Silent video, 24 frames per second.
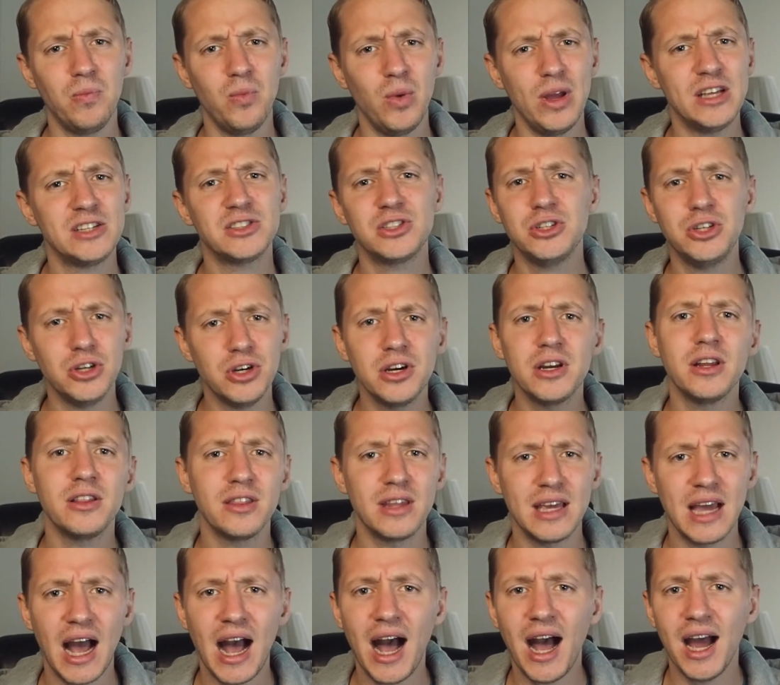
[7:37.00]
is good in
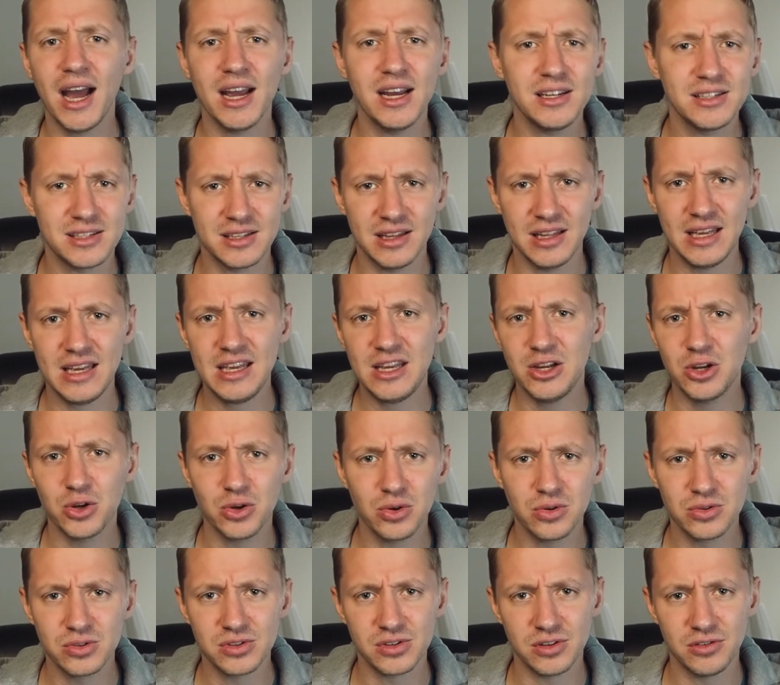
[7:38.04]
the eyes and the
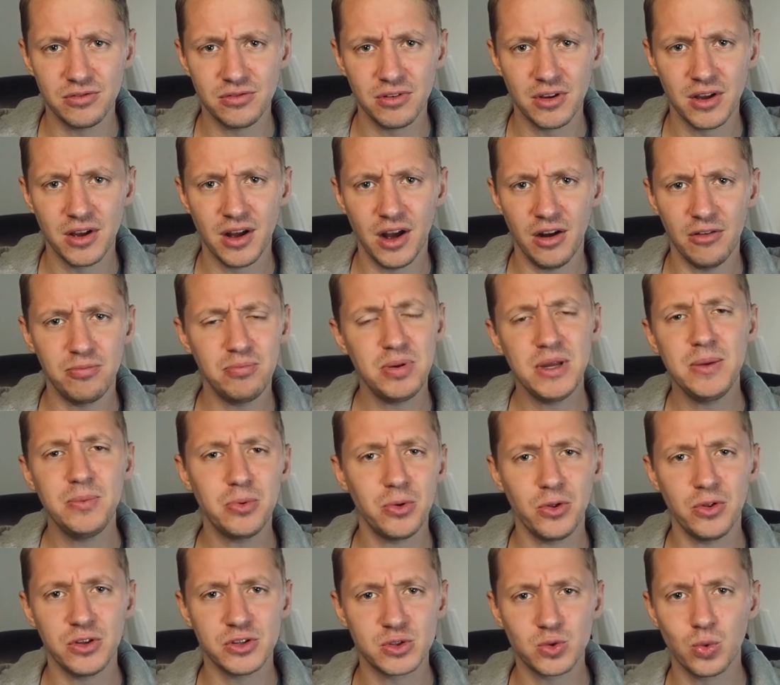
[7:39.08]
ears of, of
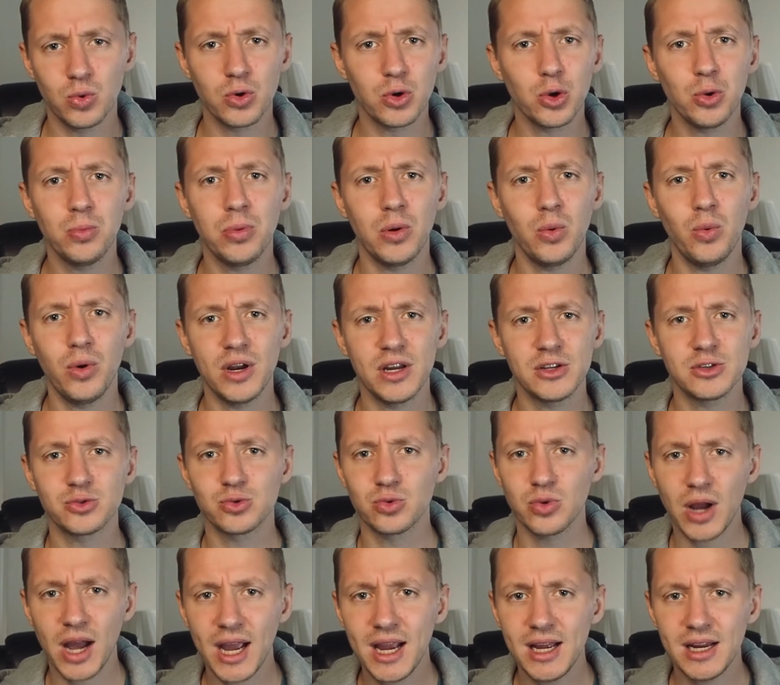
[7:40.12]
people of this world, but what is
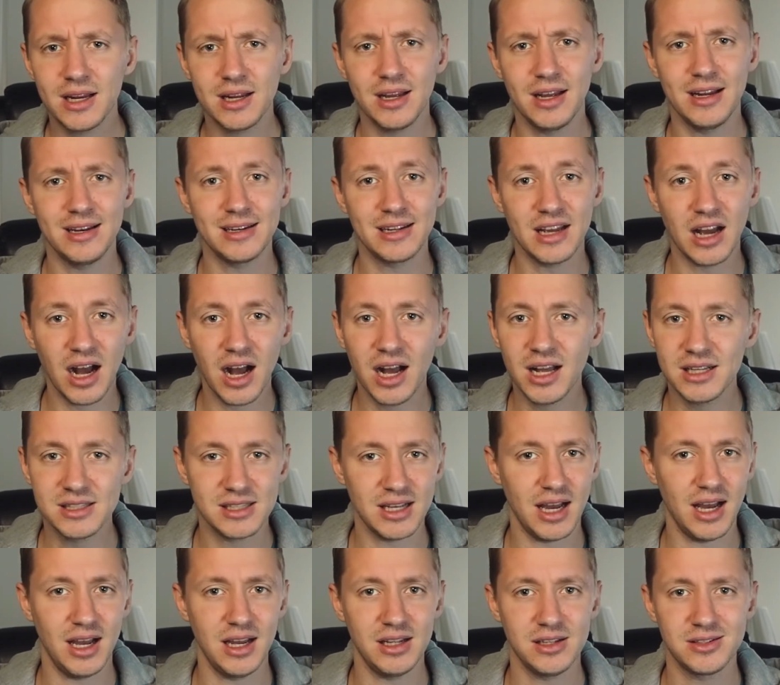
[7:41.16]
right in God's
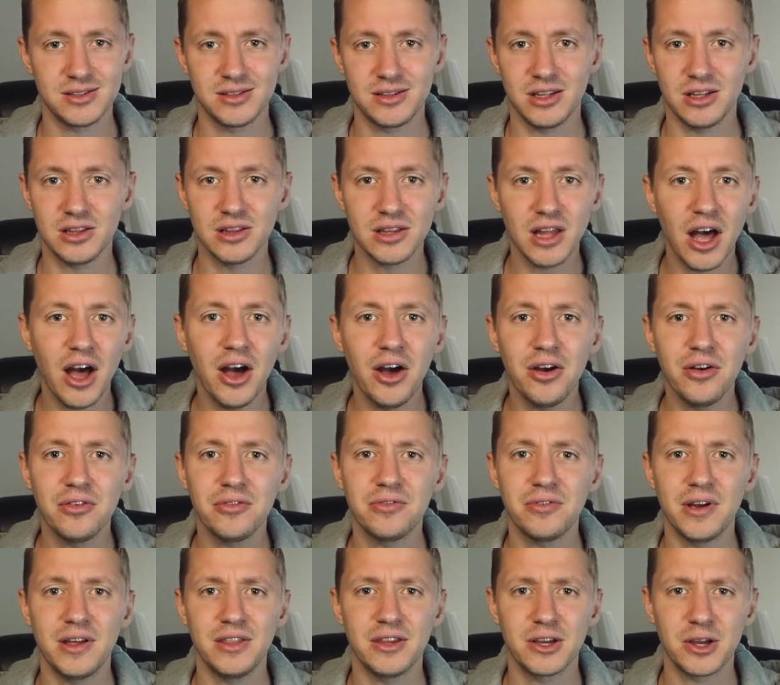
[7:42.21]
eyes, the
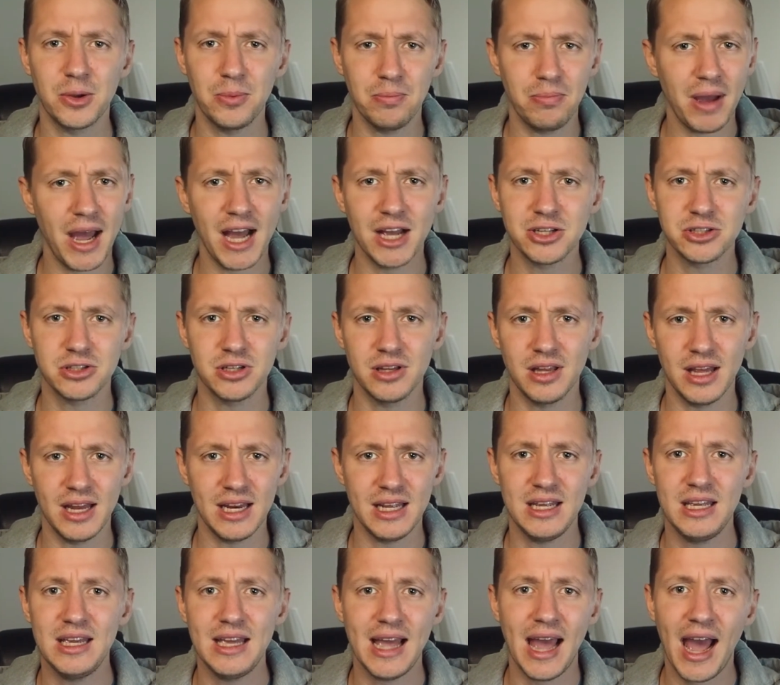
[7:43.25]
love and the compassion that
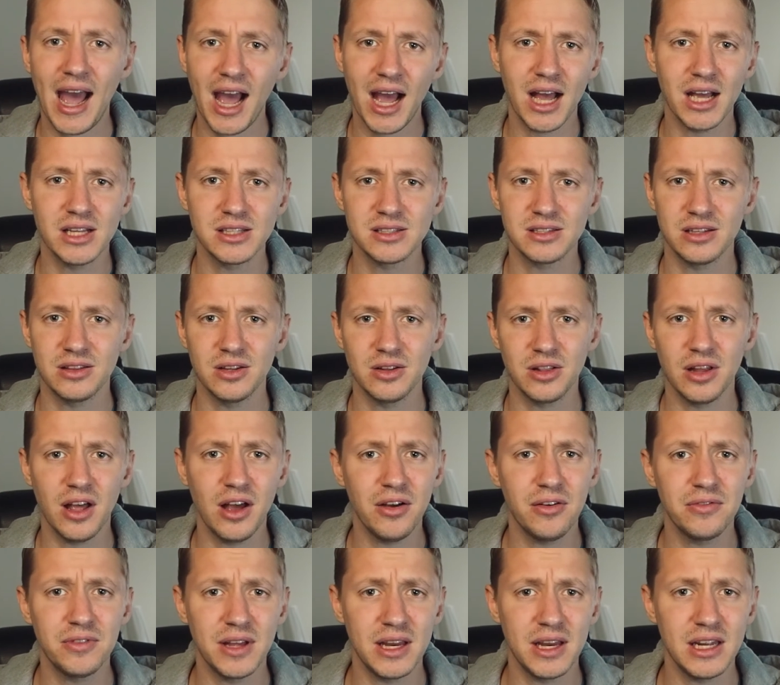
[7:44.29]
He has, and the
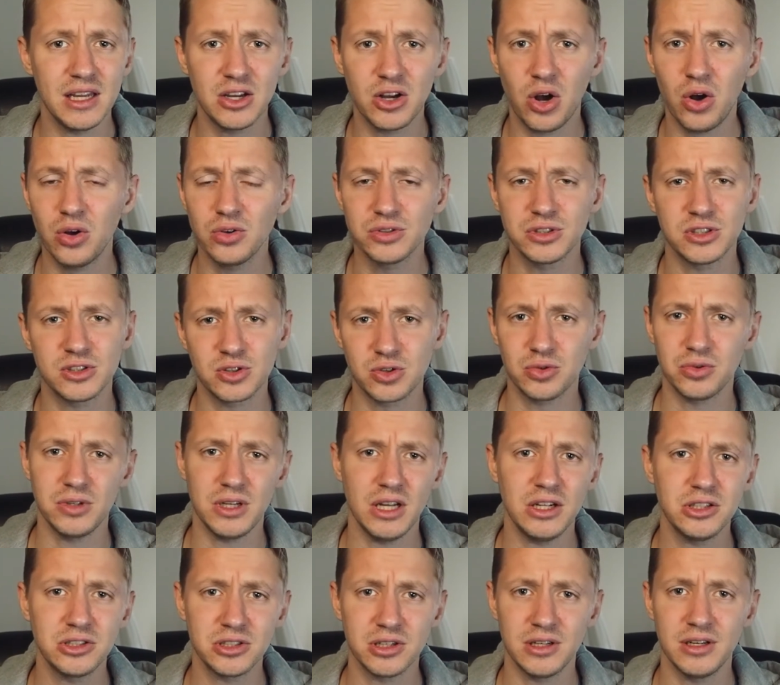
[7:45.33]
love that He calls His
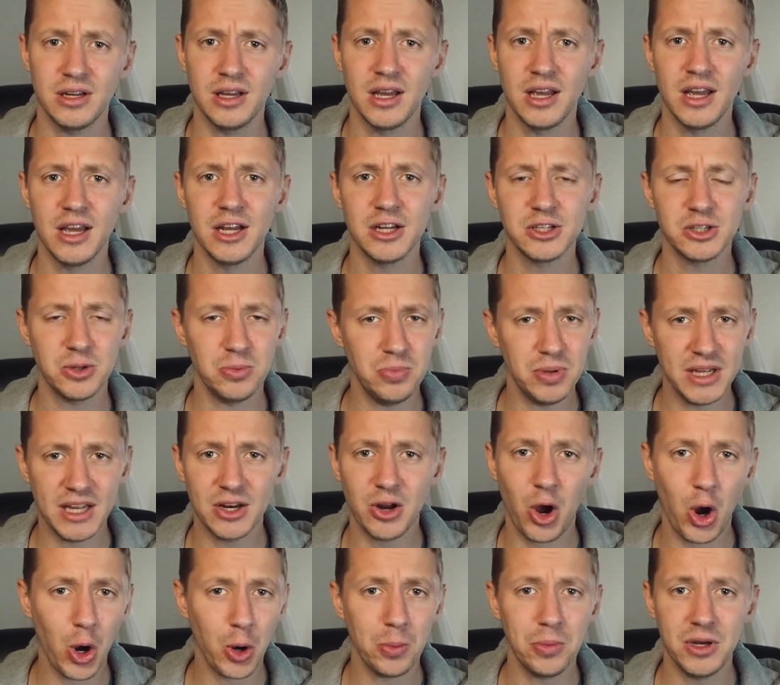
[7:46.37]
creation to be in
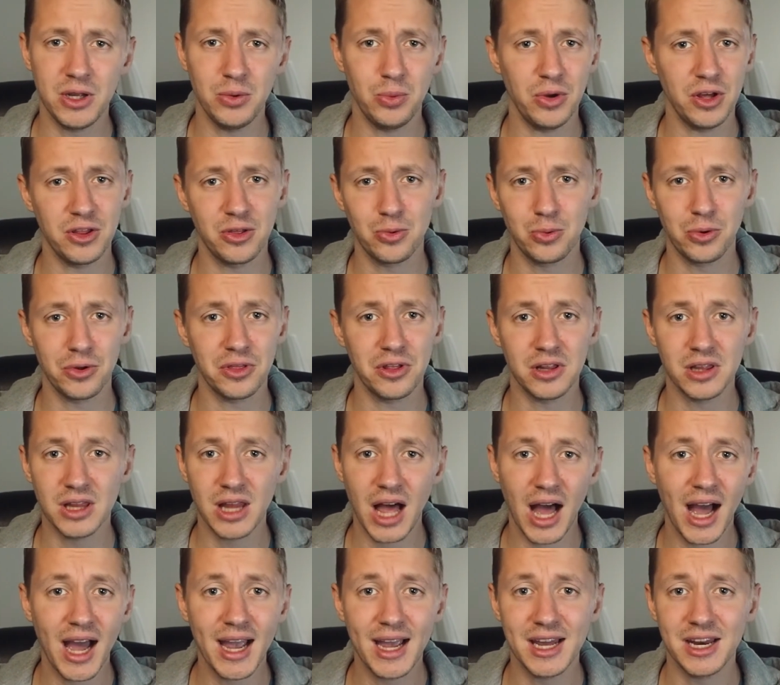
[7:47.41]
harmony with, where the
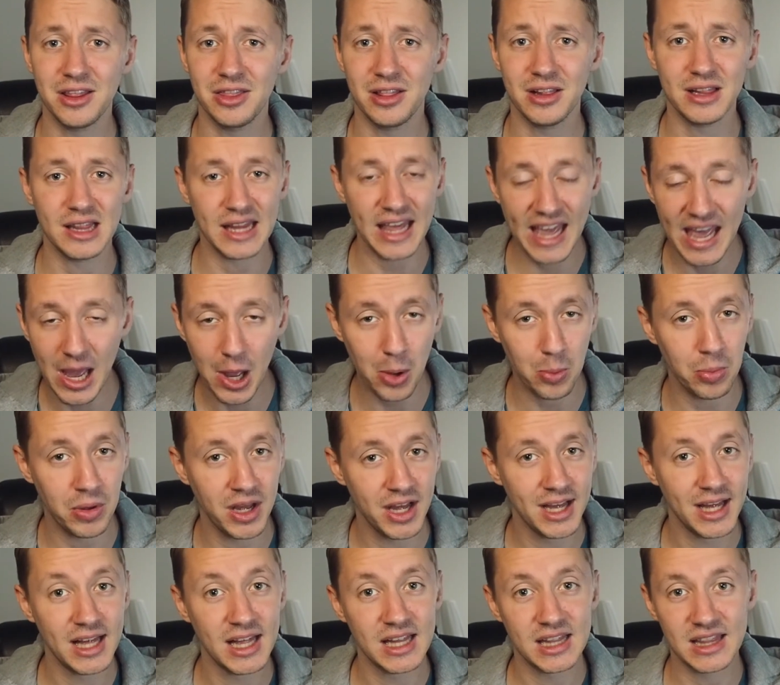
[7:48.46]
lion and the lamb
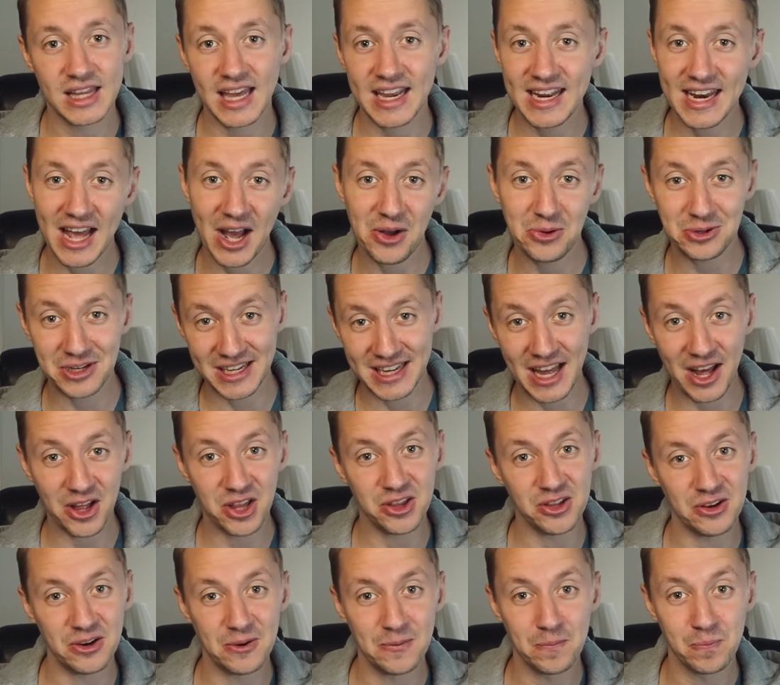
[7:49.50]
lay down
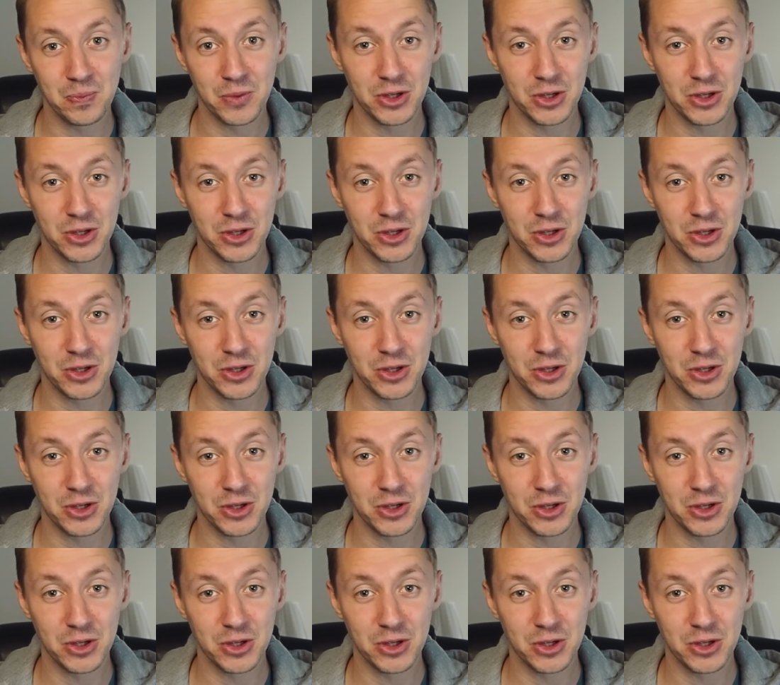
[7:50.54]
together.